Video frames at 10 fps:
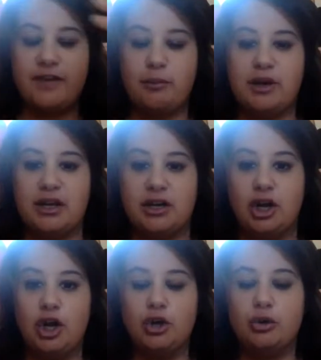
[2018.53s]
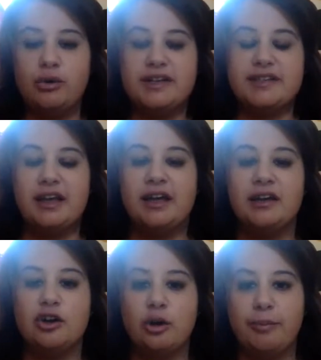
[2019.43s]
feminine who is
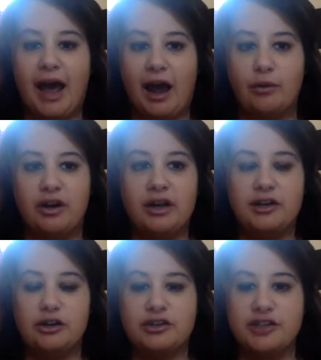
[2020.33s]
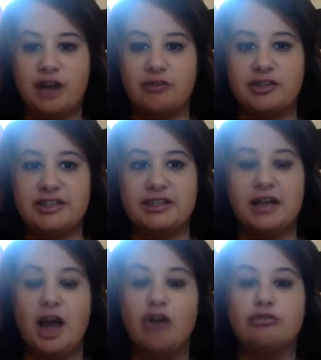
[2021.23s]
in her power, in her sovereignty,
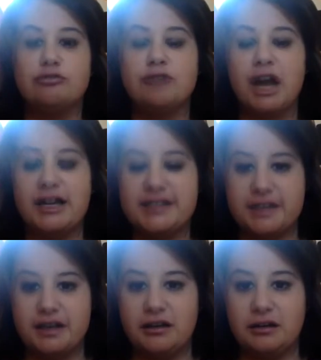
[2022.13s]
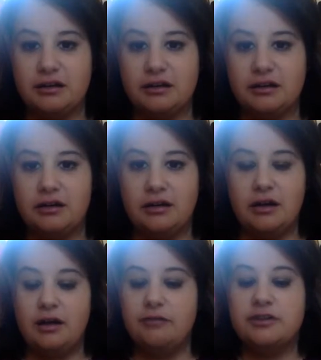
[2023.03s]
rising,
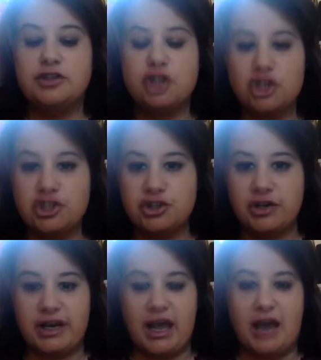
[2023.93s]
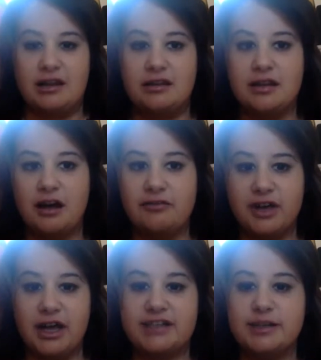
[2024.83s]
nurturing and
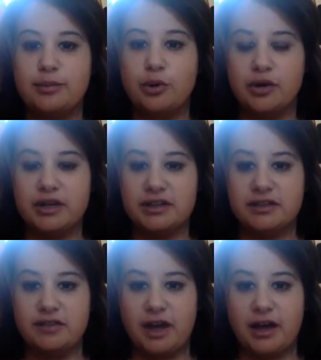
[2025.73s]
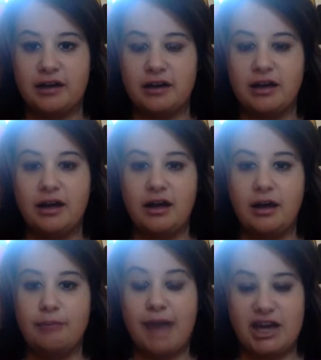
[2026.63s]
loving and supporting the divine
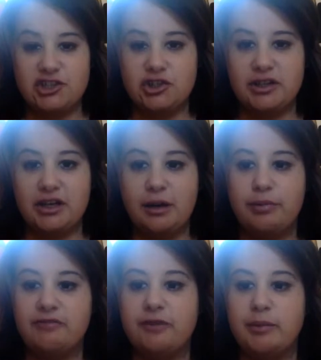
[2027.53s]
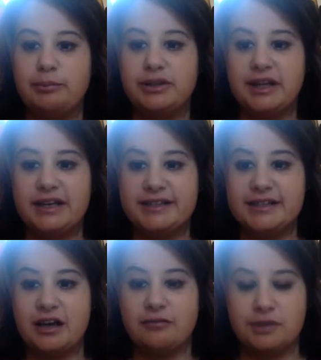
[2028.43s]
masculine, but from a
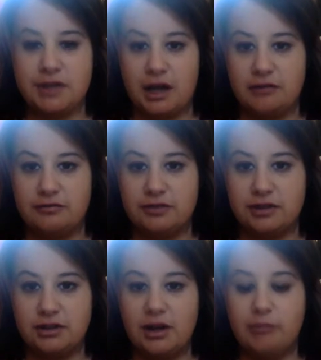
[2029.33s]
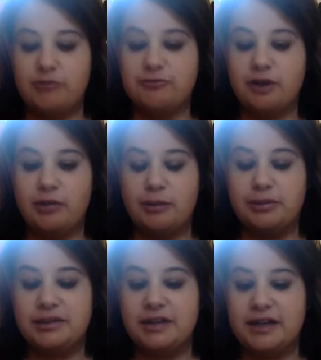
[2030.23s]
place of love, but from a
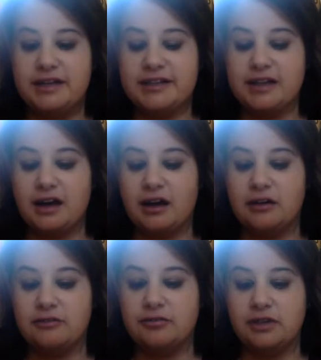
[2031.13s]
place of